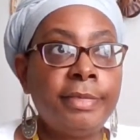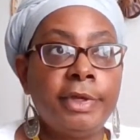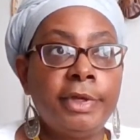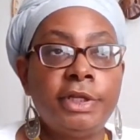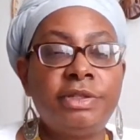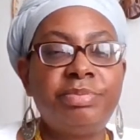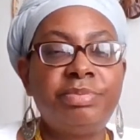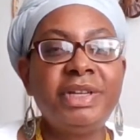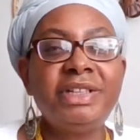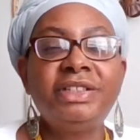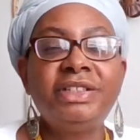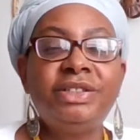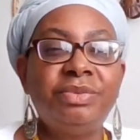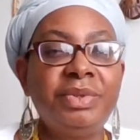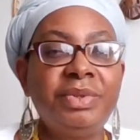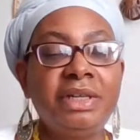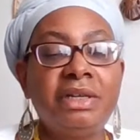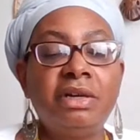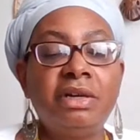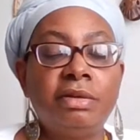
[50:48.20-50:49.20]
Especially
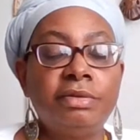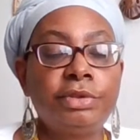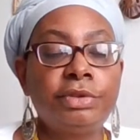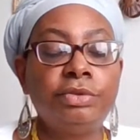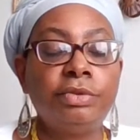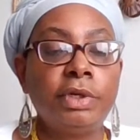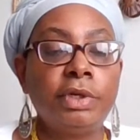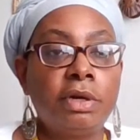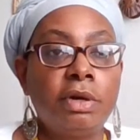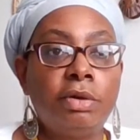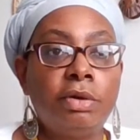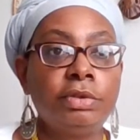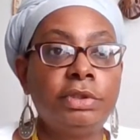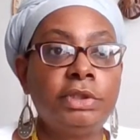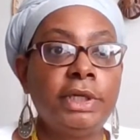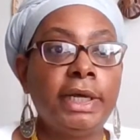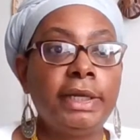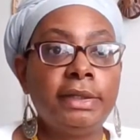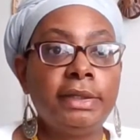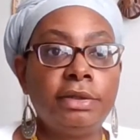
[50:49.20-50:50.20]
when it comes to a
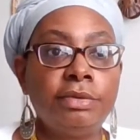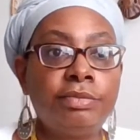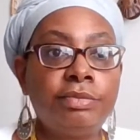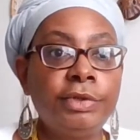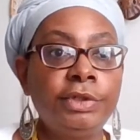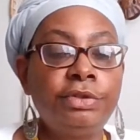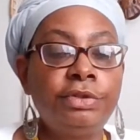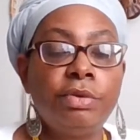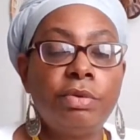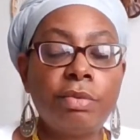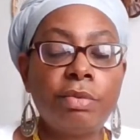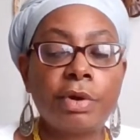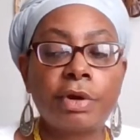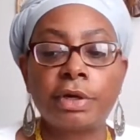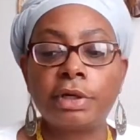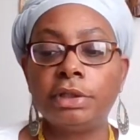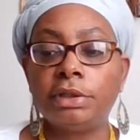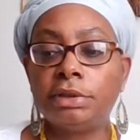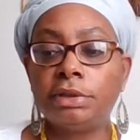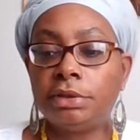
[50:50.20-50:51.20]
crochet, the ritual
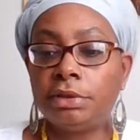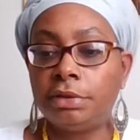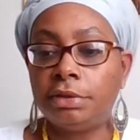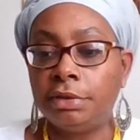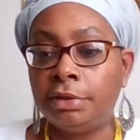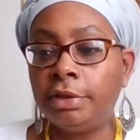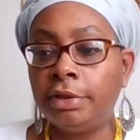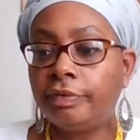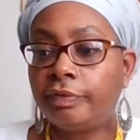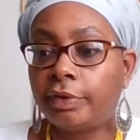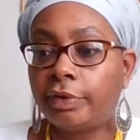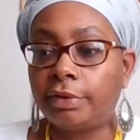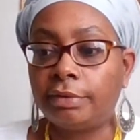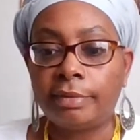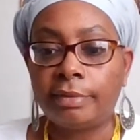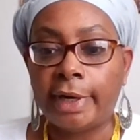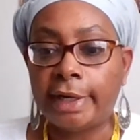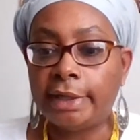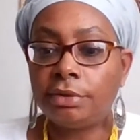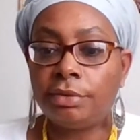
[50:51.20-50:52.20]
work is different,
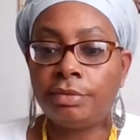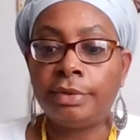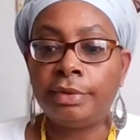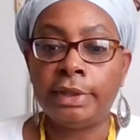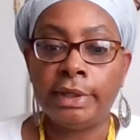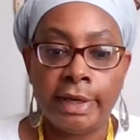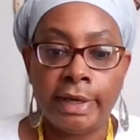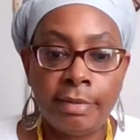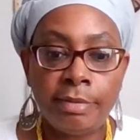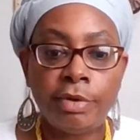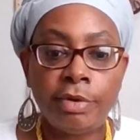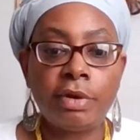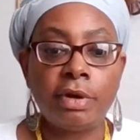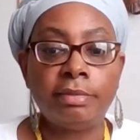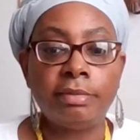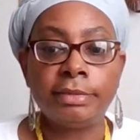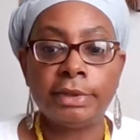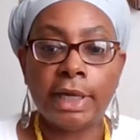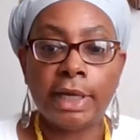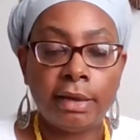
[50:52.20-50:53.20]
right? So when the elbow
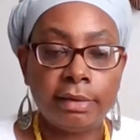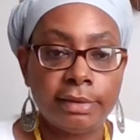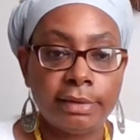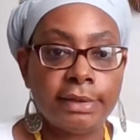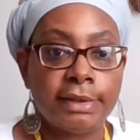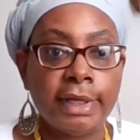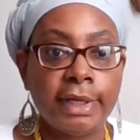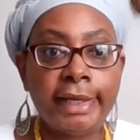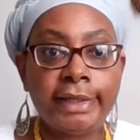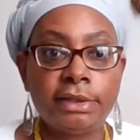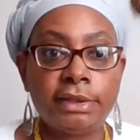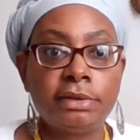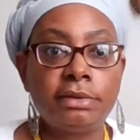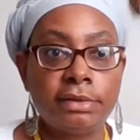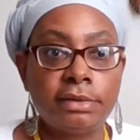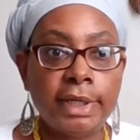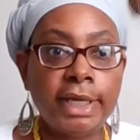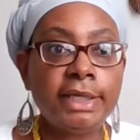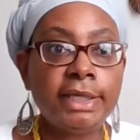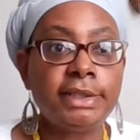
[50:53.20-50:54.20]
comes out, that's
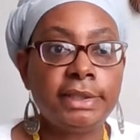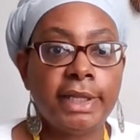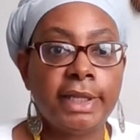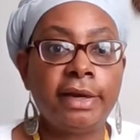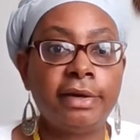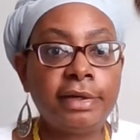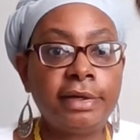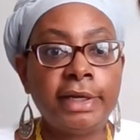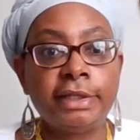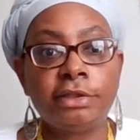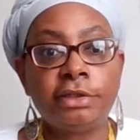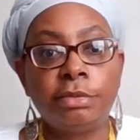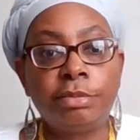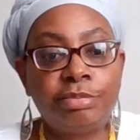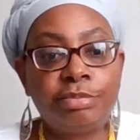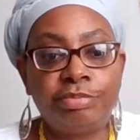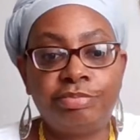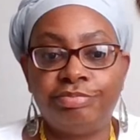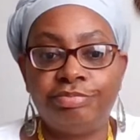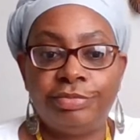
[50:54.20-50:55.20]
standard. That's a
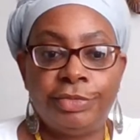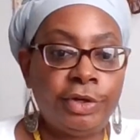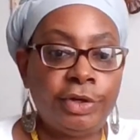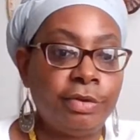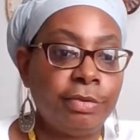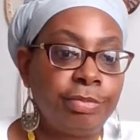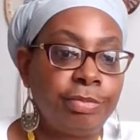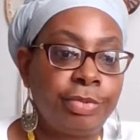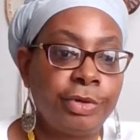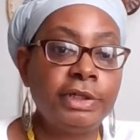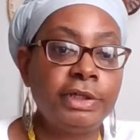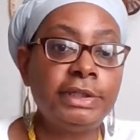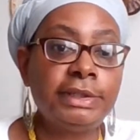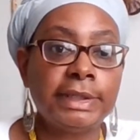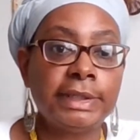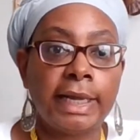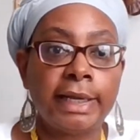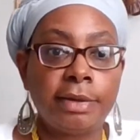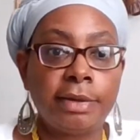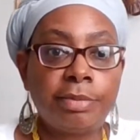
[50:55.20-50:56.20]
pretty
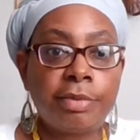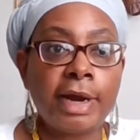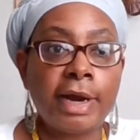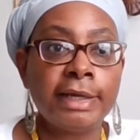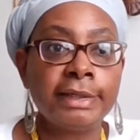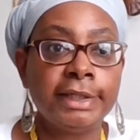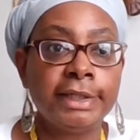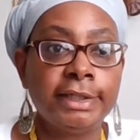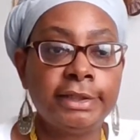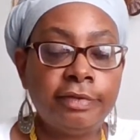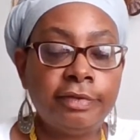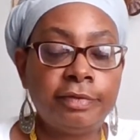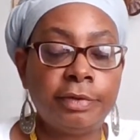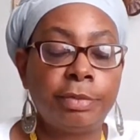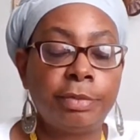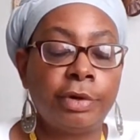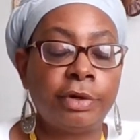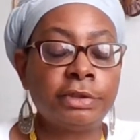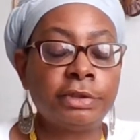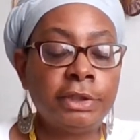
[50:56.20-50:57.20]
solid process if the
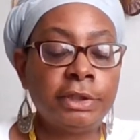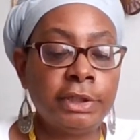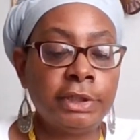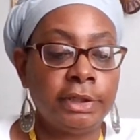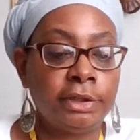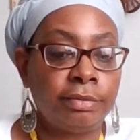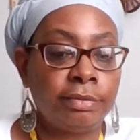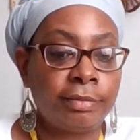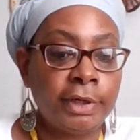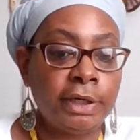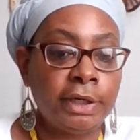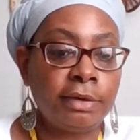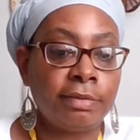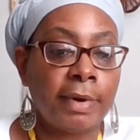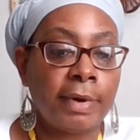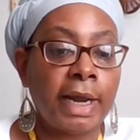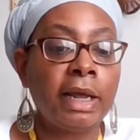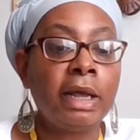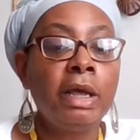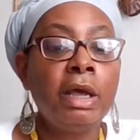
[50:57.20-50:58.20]
person did the reading
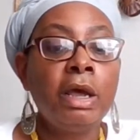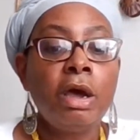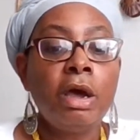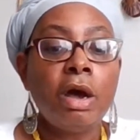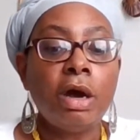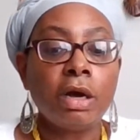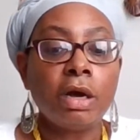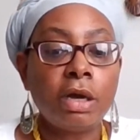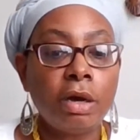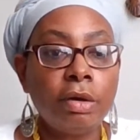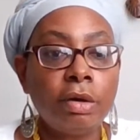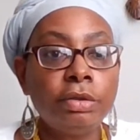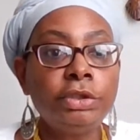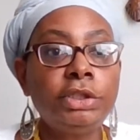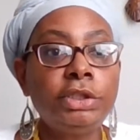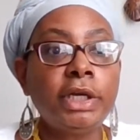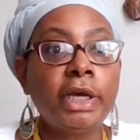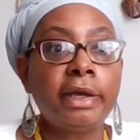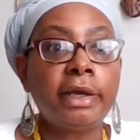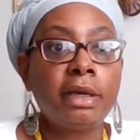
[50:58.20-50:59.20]
right. A
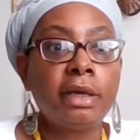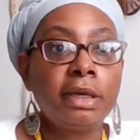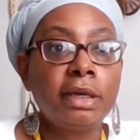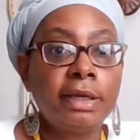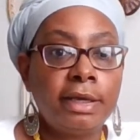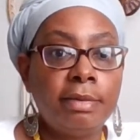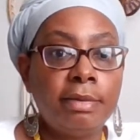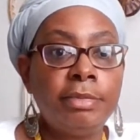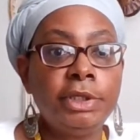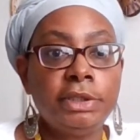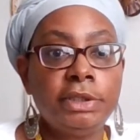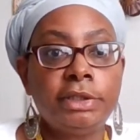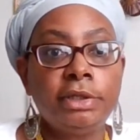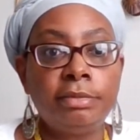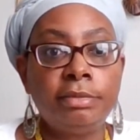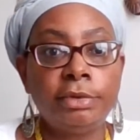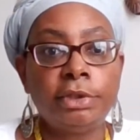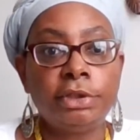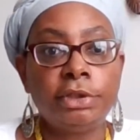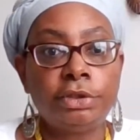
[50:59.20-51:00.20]
crochet can be
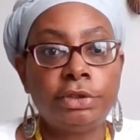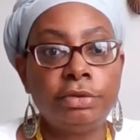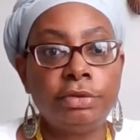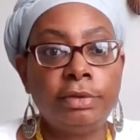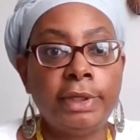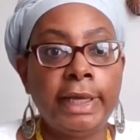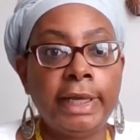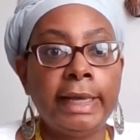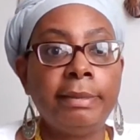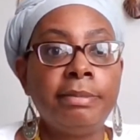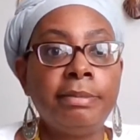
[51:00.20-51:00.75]
similar to that.